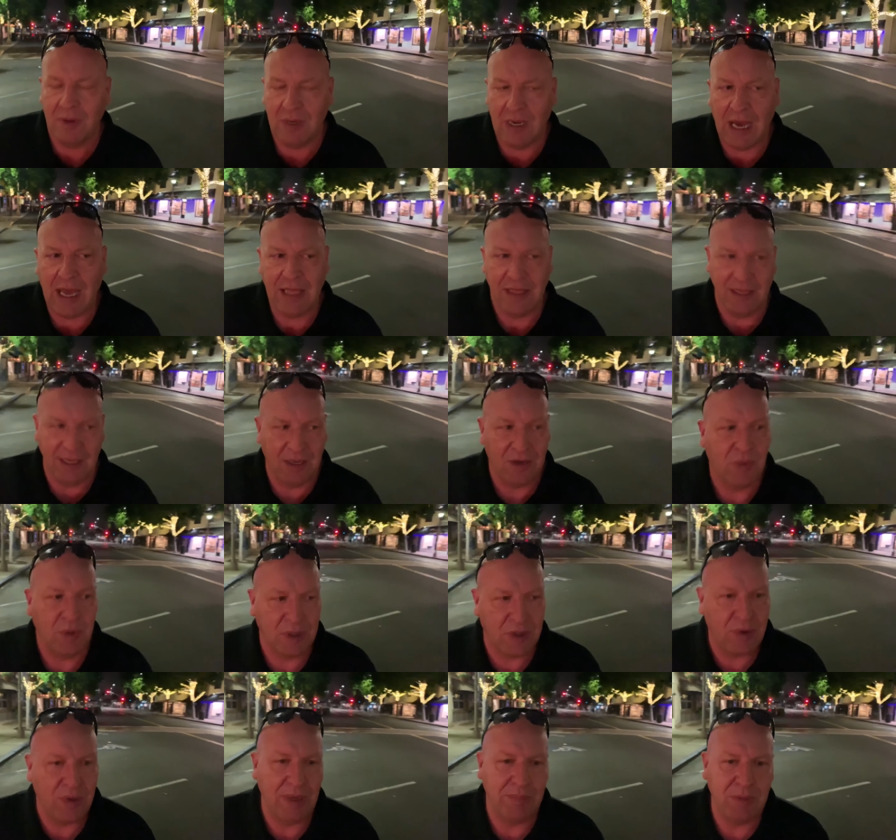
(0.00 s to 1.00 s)
I think,
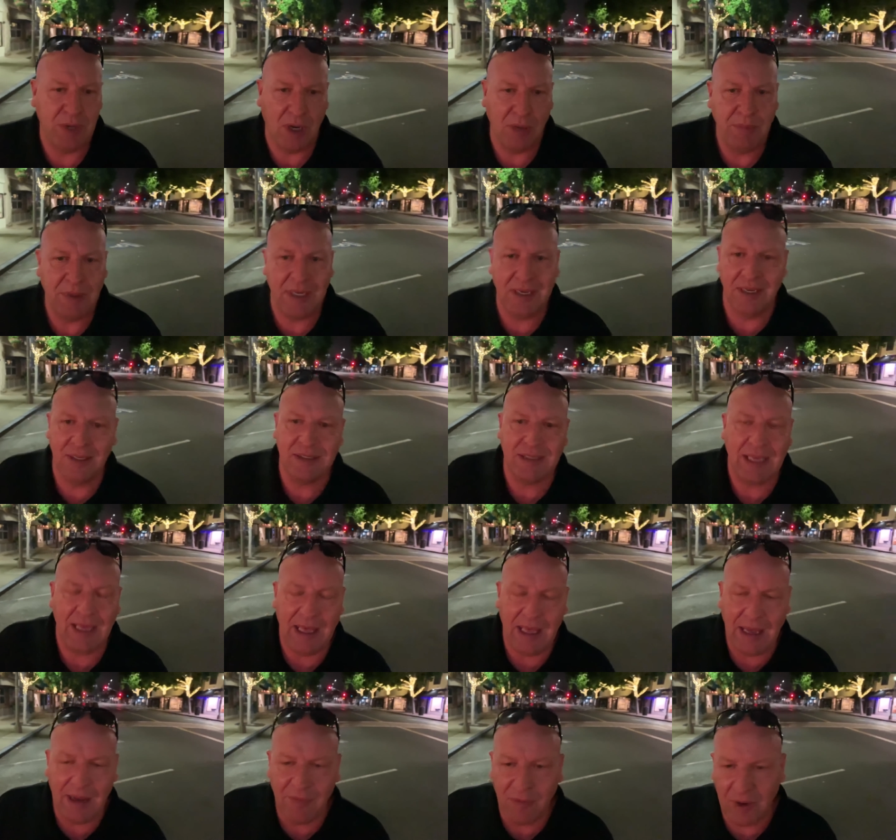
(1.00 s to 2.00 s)
with crypto because
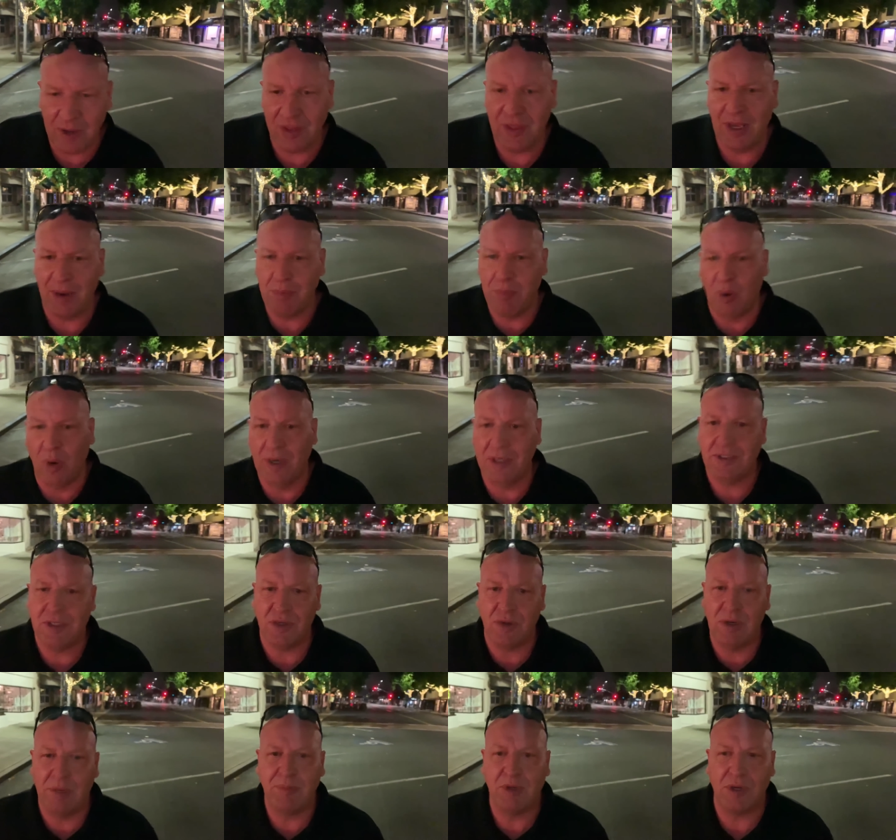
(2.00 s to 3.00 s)
everything points to
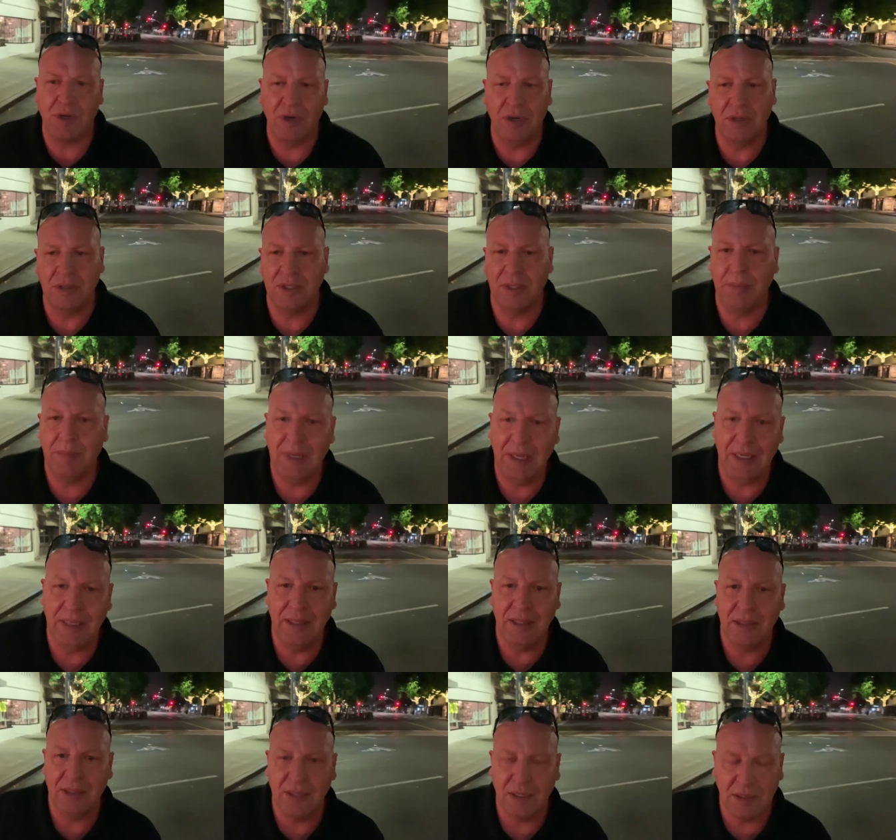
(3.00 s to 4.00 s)
cryptocurrency
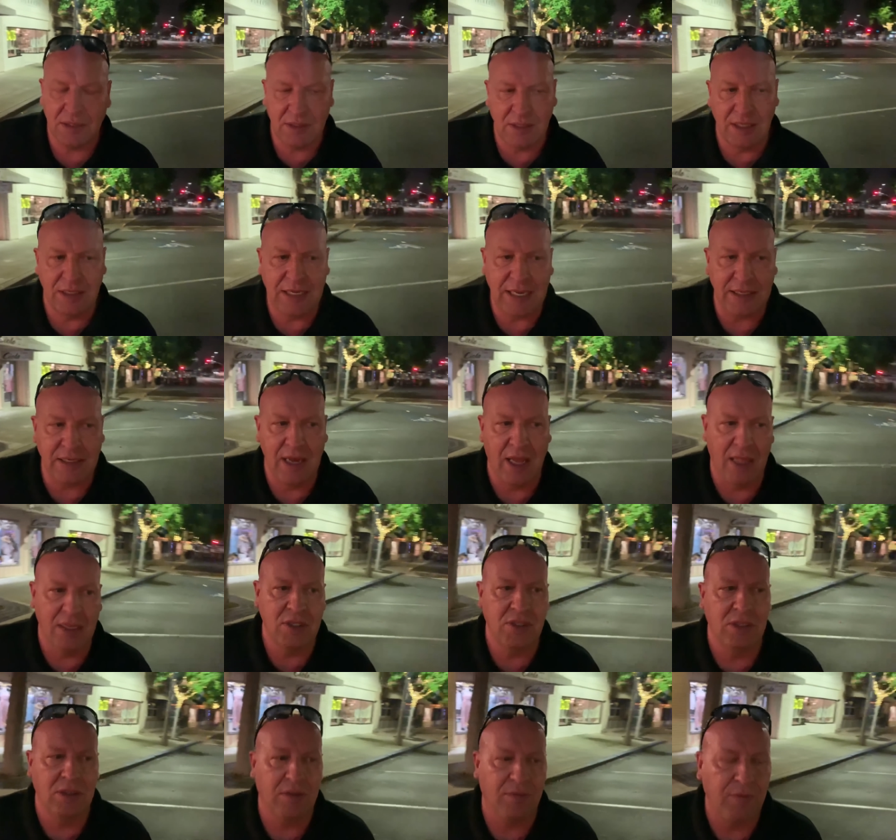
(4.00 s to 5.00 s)
being the, the
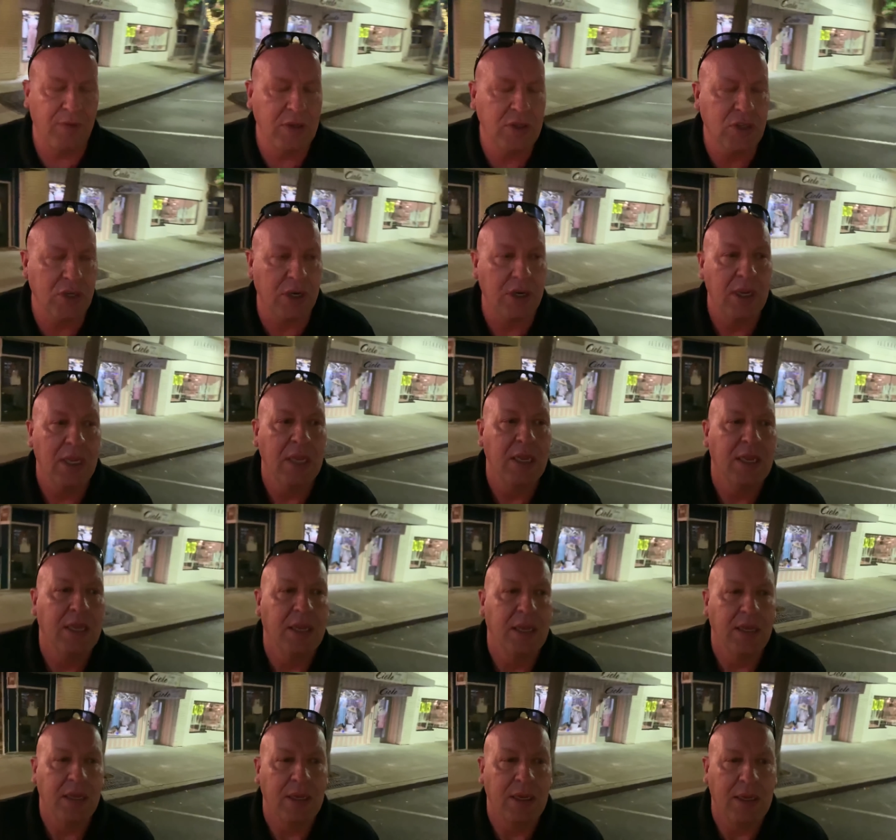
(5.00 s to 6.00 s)
technology of the future.
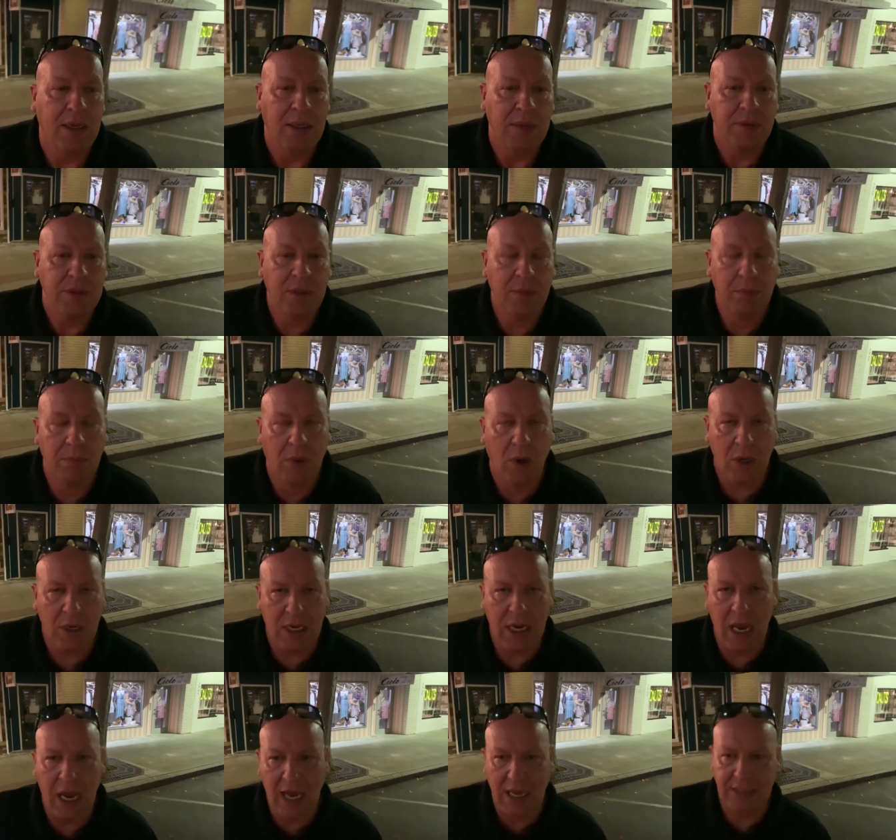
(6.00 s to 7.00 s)
The more
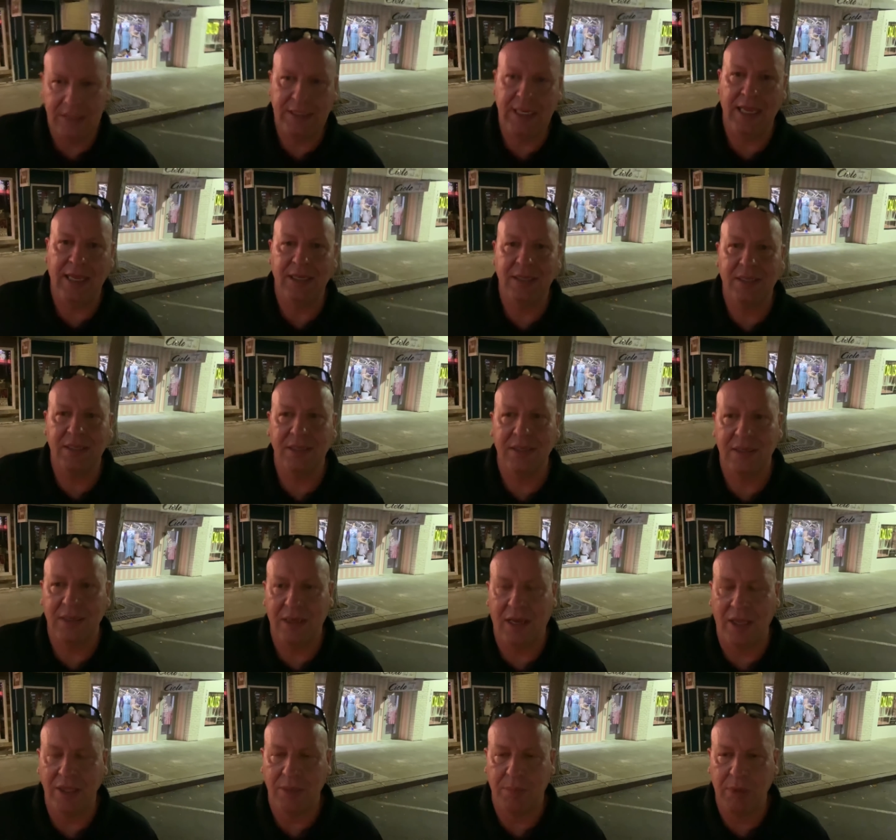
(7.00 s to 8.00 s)
content
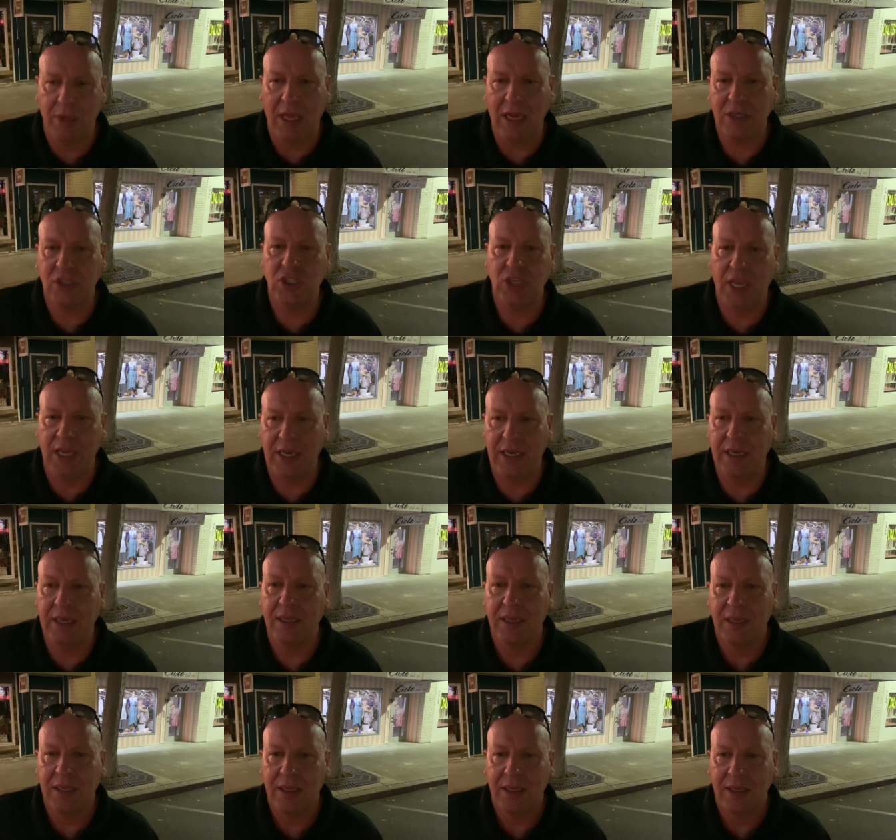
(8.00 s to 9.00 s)
on the blockchain,
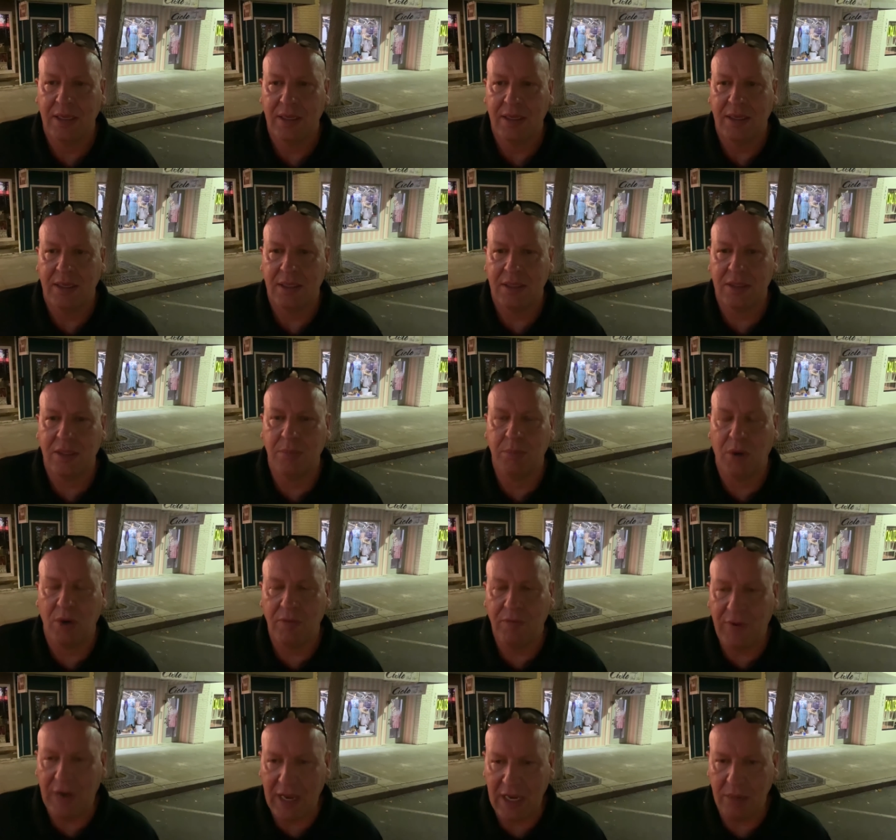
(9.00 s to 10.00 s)
the more
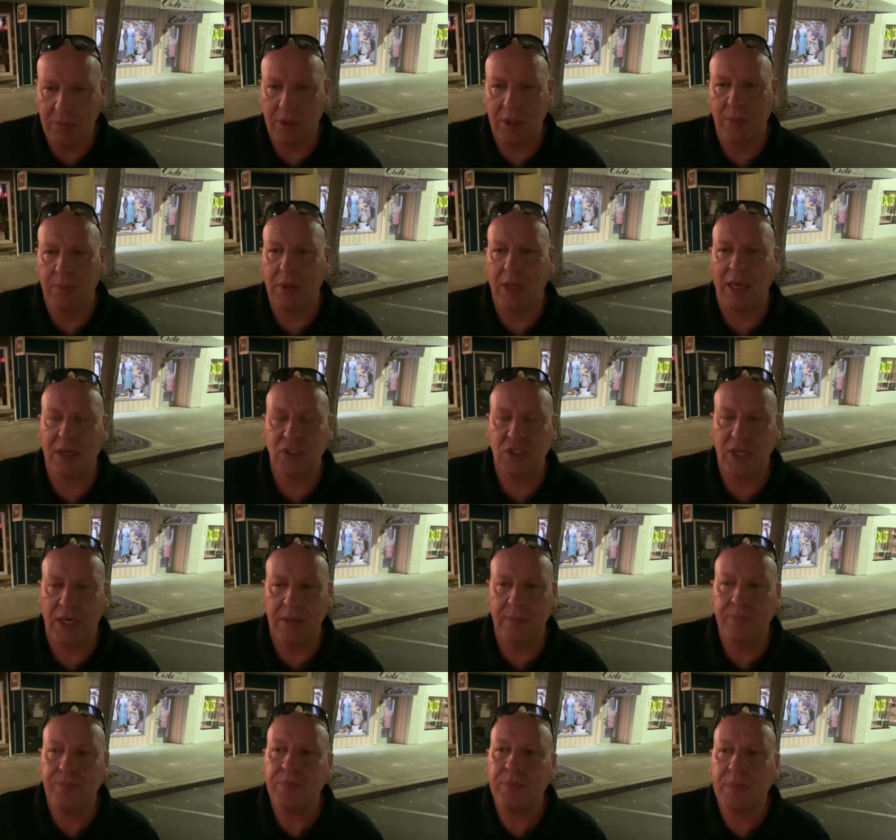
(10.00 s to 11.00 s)
valuable the
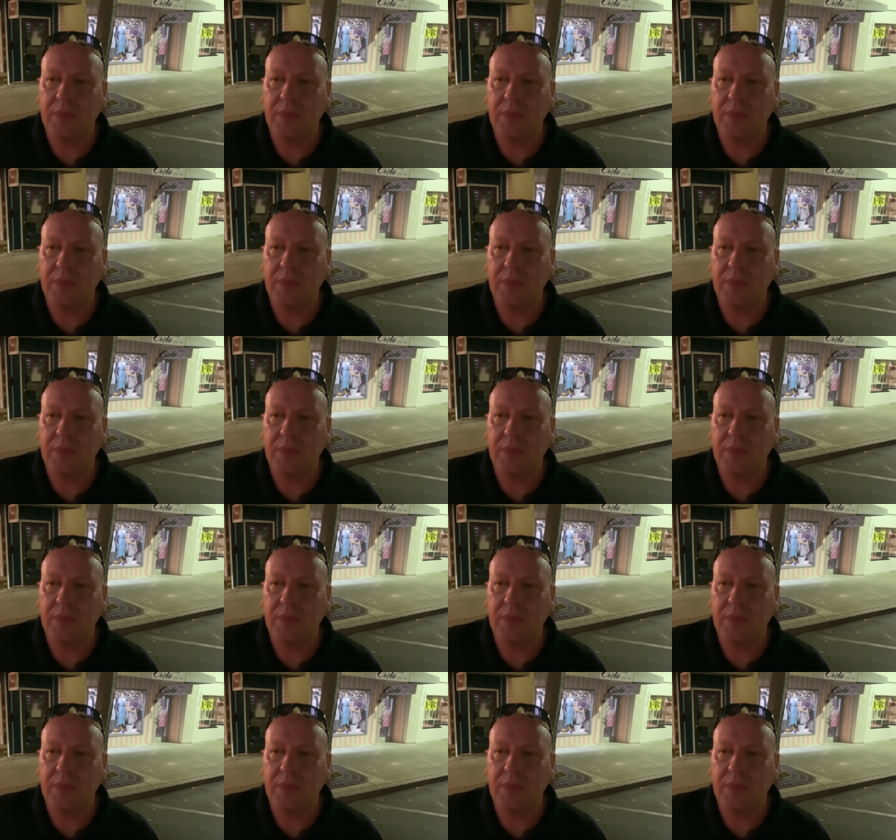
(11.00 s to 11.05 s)
blockchain.